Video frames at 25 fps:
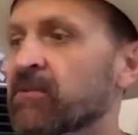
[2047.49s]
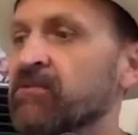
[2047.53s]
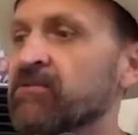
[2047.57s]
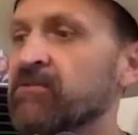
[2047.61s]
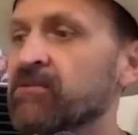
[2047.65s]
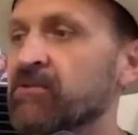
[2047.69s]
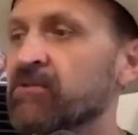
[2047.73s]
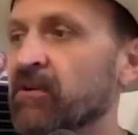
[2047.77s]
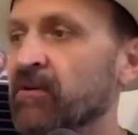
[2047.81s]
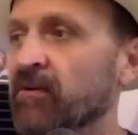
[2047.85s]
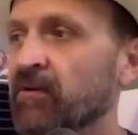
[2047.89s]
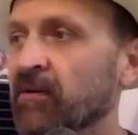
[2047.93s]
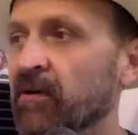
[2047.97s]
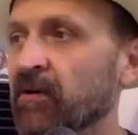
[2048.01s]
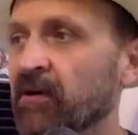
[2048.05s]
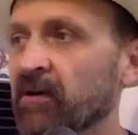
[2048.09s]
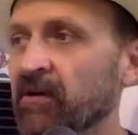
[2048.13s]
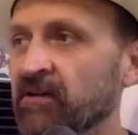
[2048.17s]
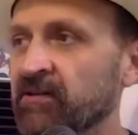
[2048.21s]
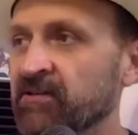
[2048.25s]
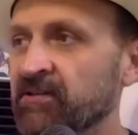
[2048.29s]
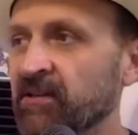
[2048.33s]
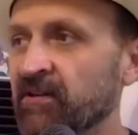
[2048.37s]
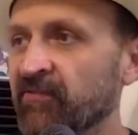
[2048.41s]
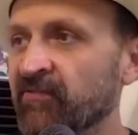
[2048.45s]
So,
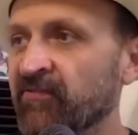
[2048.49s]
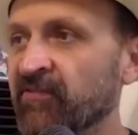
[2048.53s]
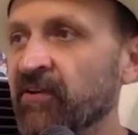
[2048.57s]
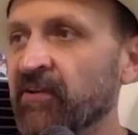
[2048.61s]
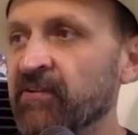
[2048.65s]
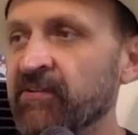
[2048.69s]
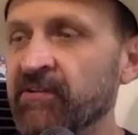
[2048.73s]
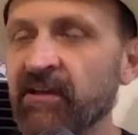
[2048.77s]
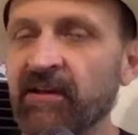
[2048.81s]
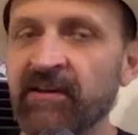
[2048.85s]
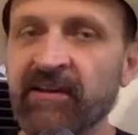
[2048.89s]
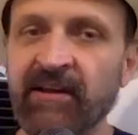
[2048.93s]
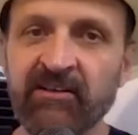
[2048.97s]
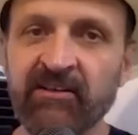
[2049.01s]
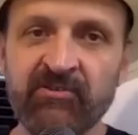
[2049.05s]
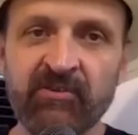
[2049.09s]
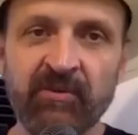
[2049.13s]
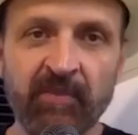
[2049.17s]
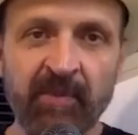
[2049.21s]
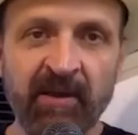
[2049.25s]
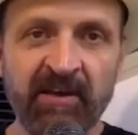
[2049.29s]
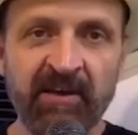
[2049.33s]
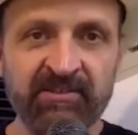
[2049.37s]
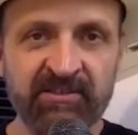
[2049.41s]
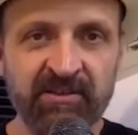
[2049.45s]
because I felt that, and that's
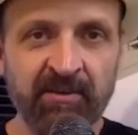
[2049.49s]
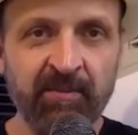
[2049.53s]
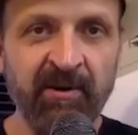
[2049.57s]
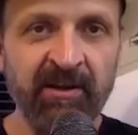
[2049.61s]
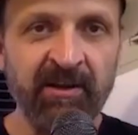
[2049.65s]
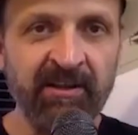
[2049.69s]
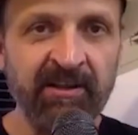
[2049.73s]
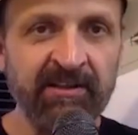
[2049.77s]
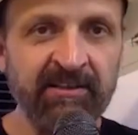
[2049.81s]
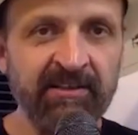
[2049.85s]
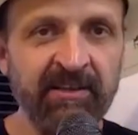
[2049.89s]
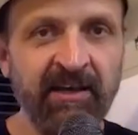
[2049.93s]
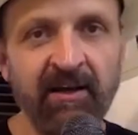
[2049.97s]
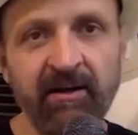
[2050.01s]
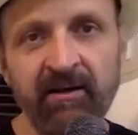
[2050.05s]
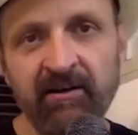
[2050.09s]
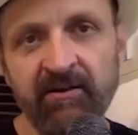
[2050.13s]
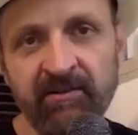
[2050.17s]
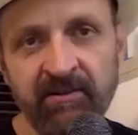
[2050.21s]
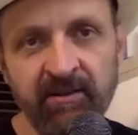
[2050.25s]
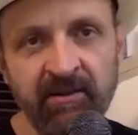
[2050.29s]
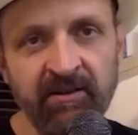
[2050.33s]
what makes somebody like that